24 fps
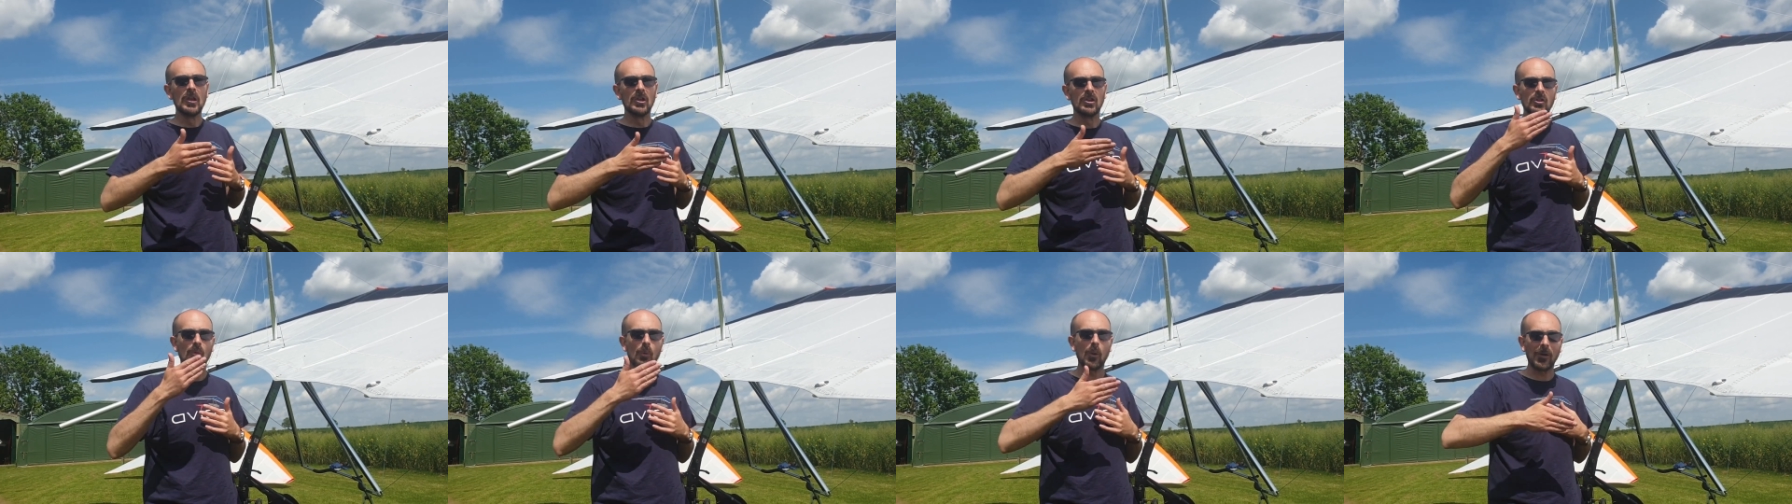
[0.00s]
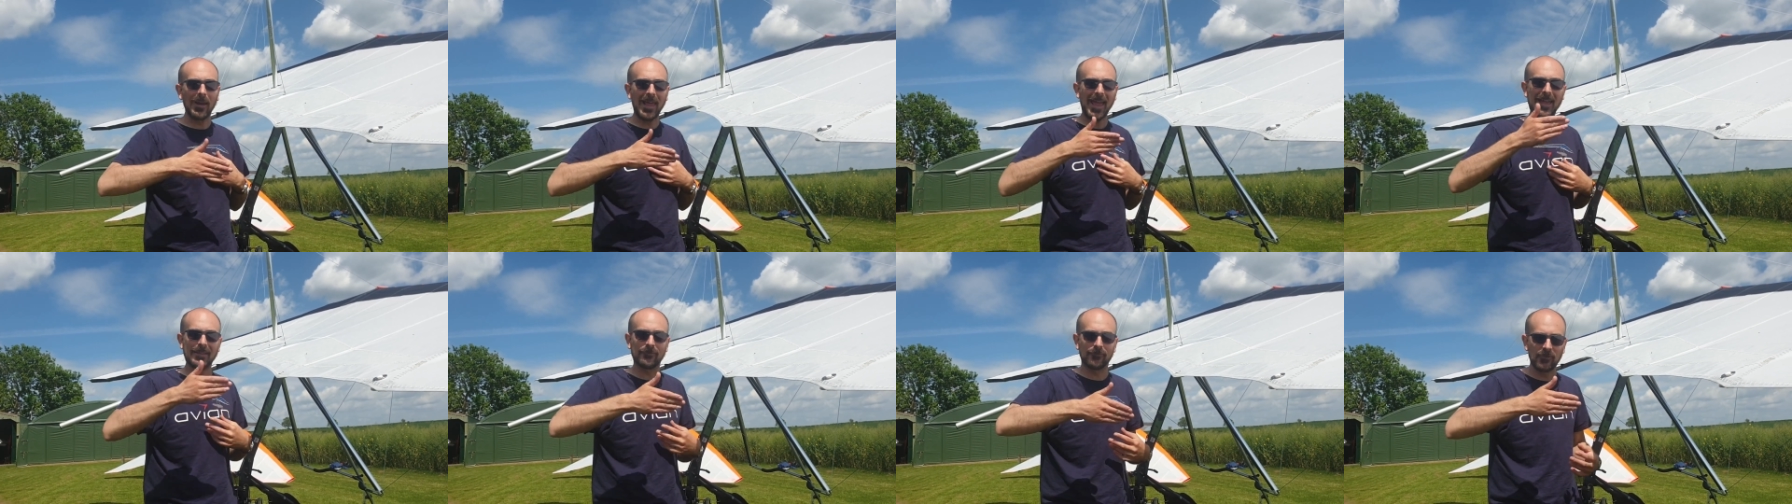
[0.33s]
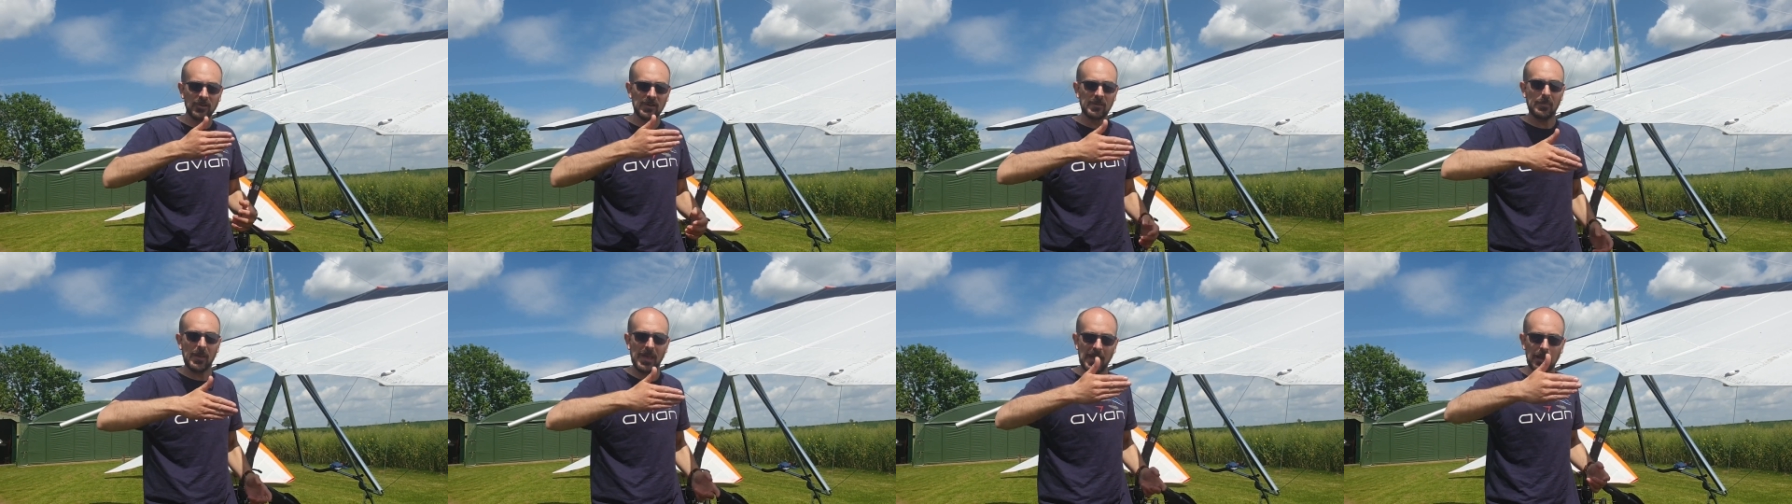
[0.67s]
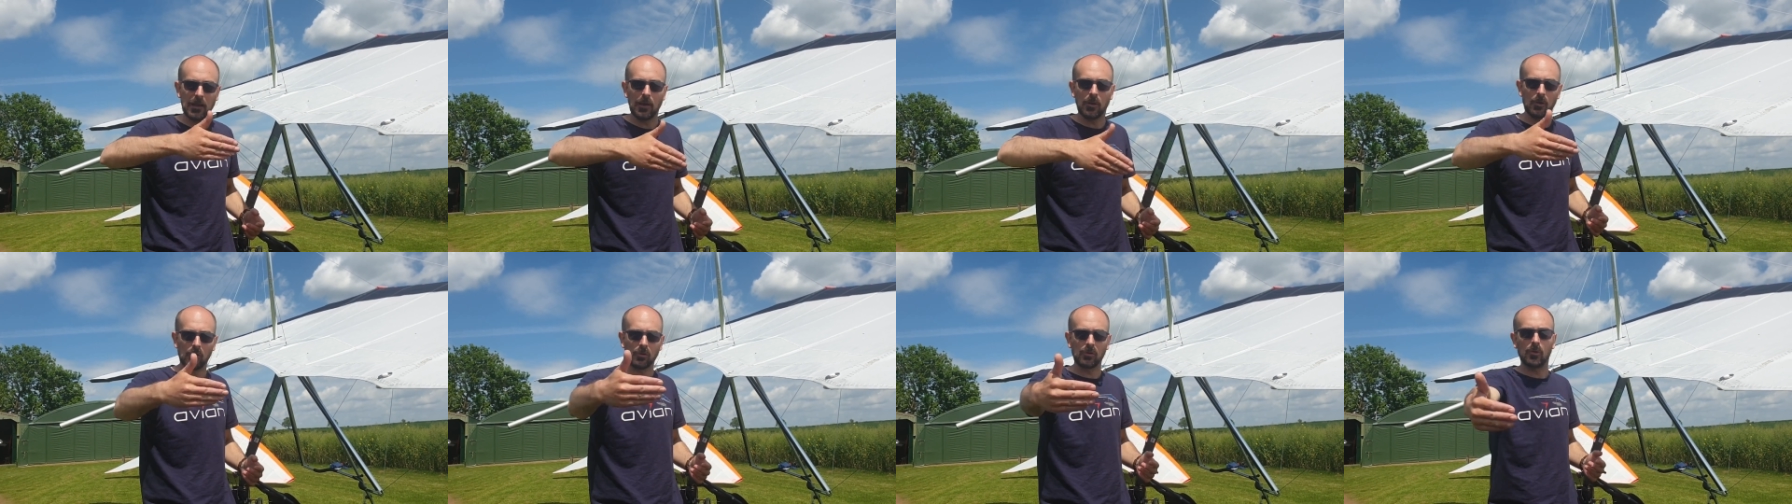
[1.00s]
You want every bit
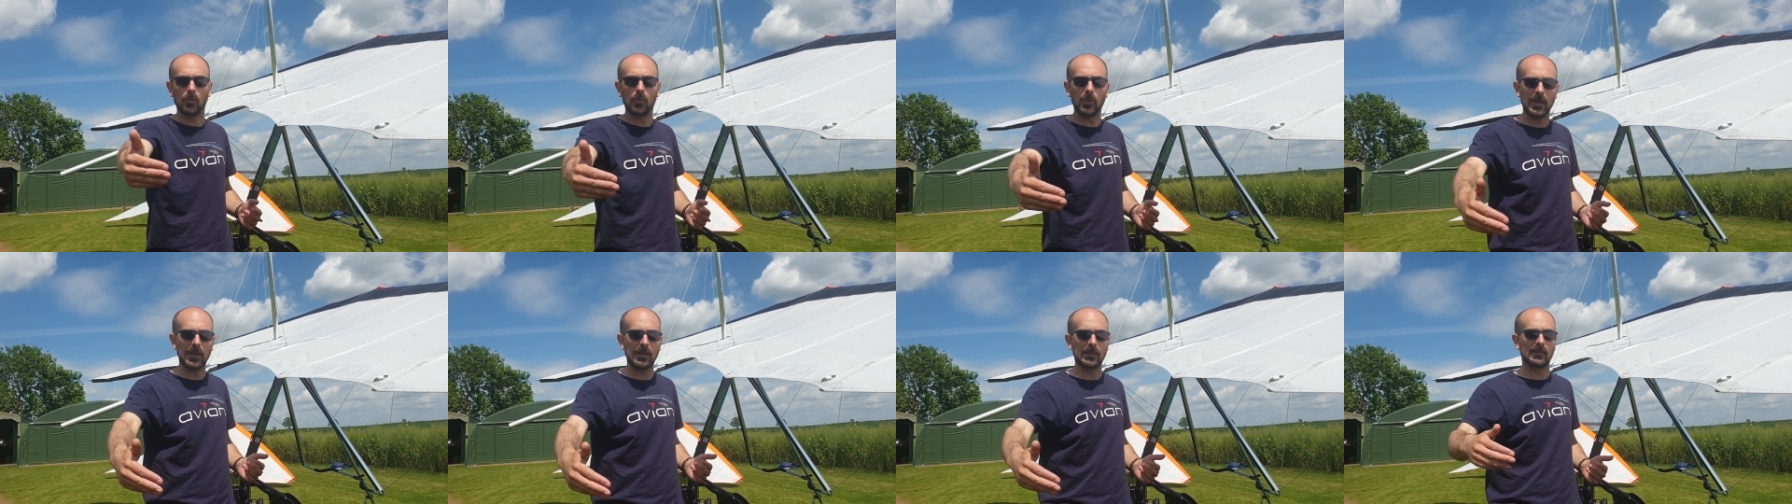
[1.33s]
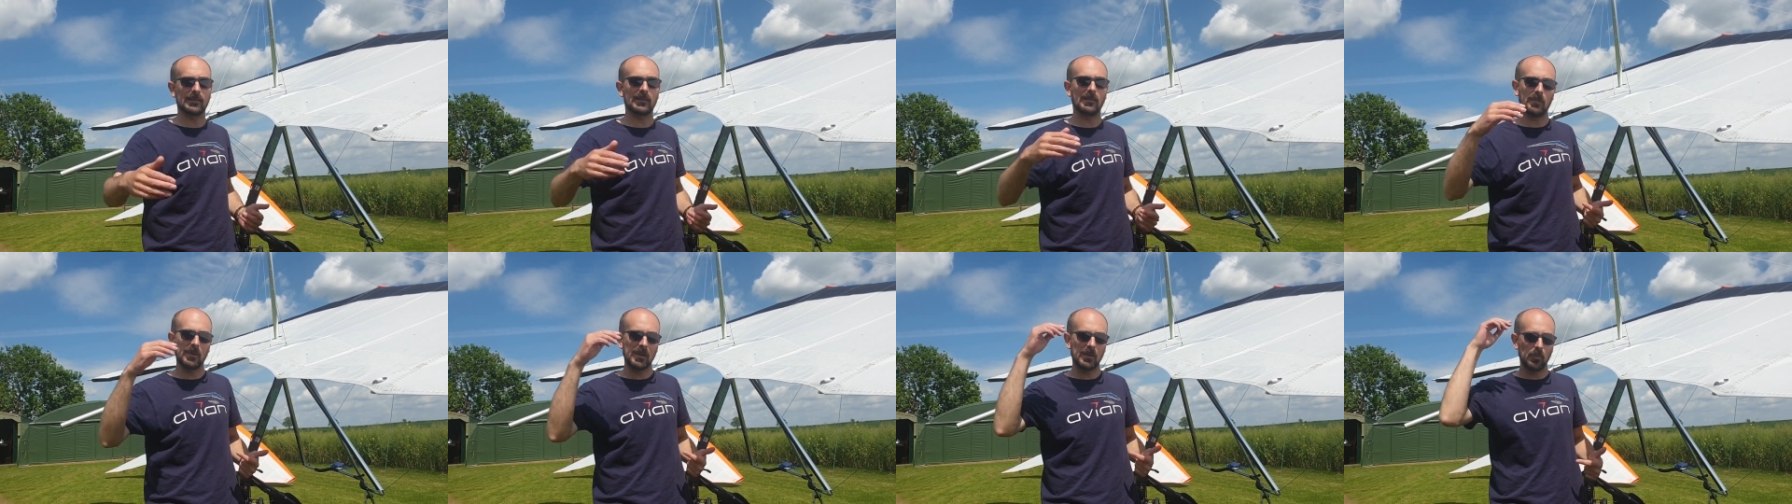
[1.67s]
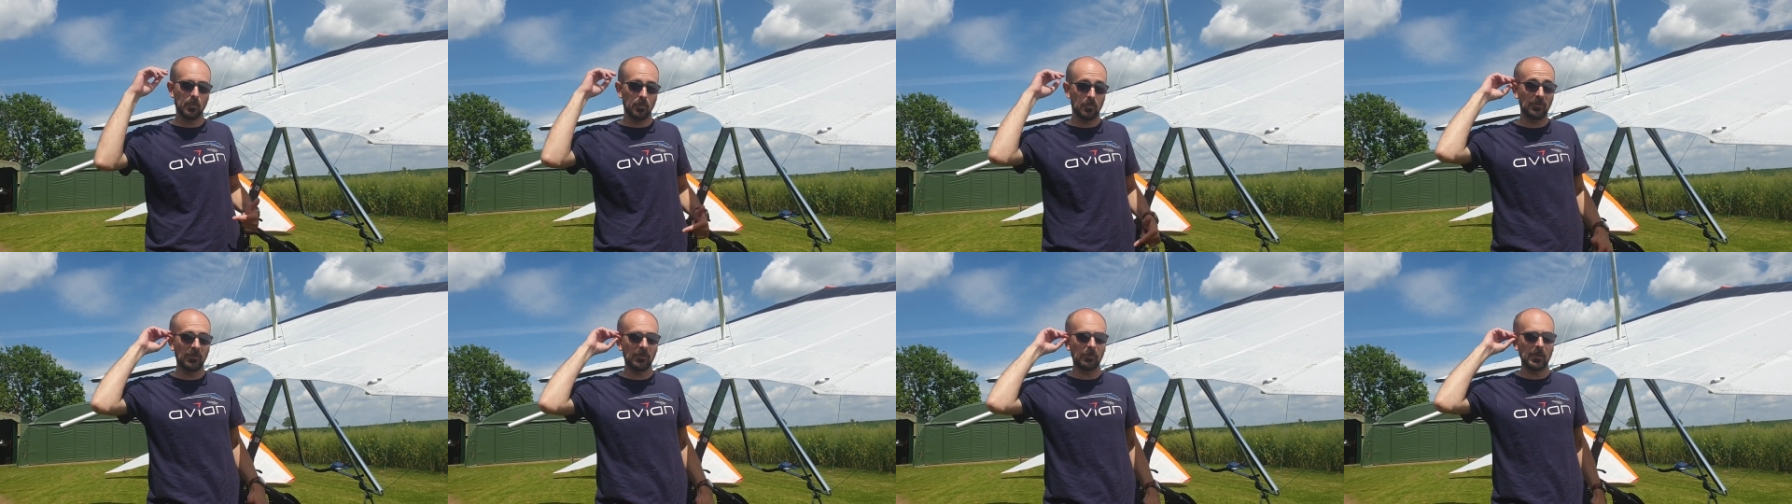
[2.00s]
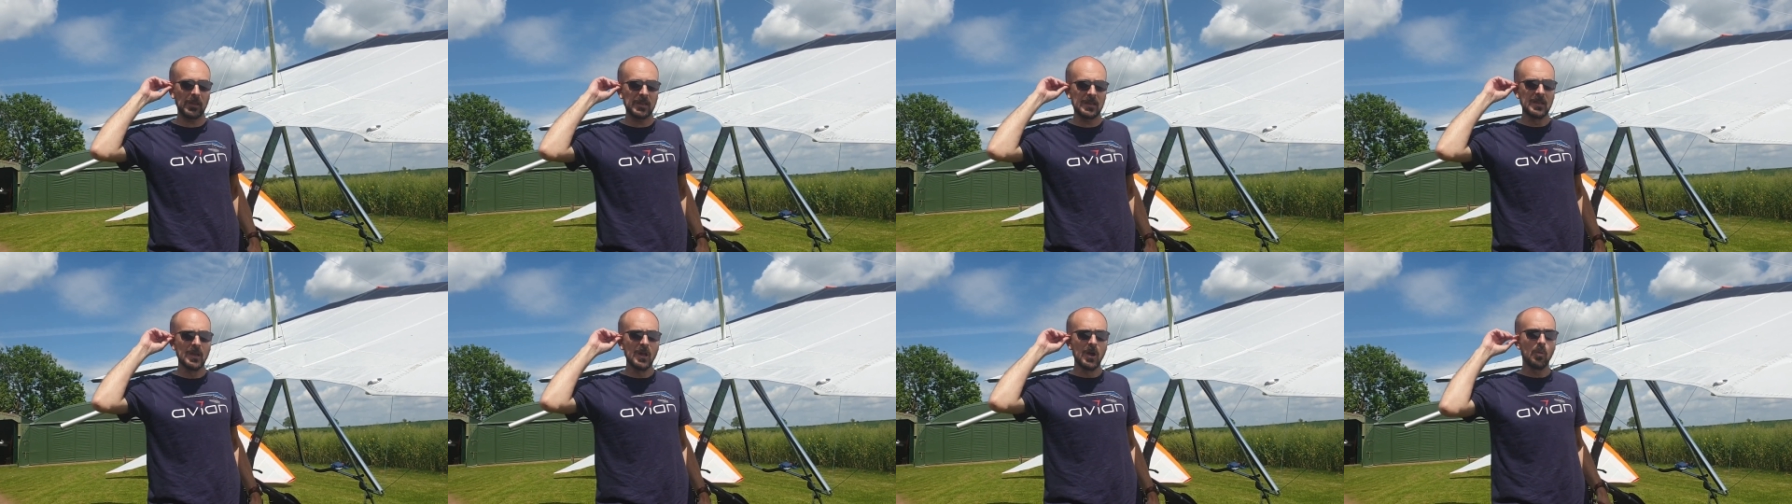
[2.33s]
along the wing to
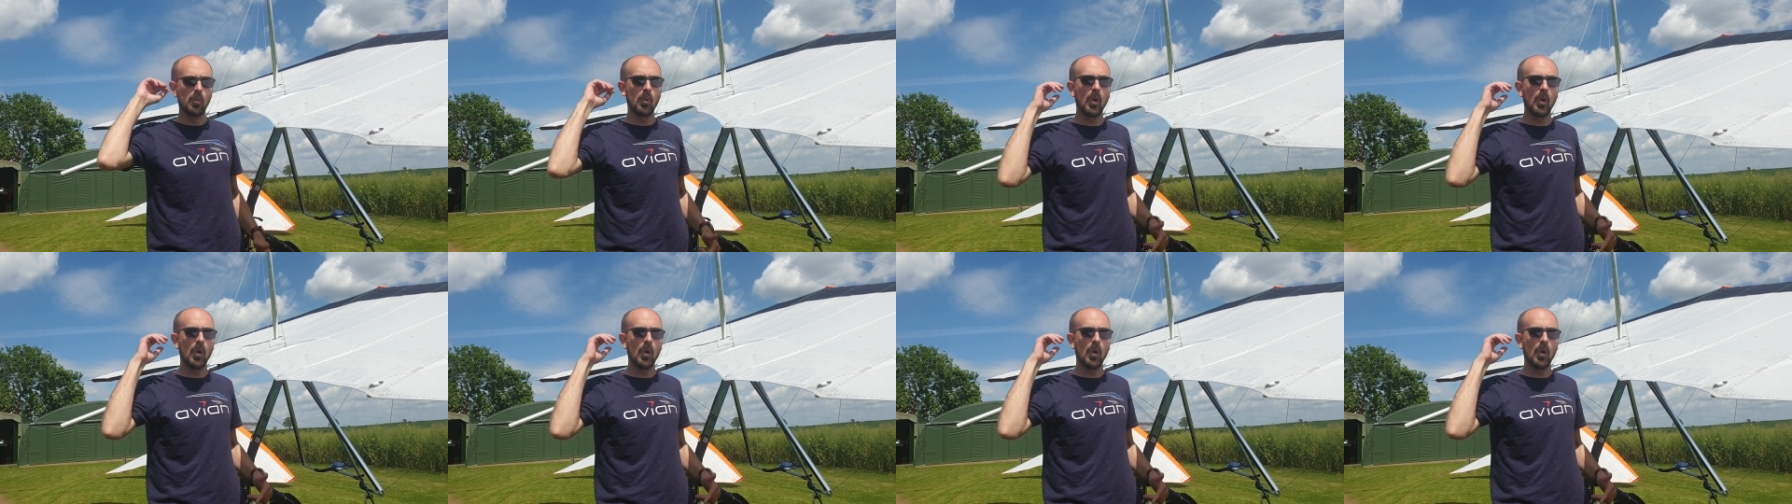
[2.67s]
be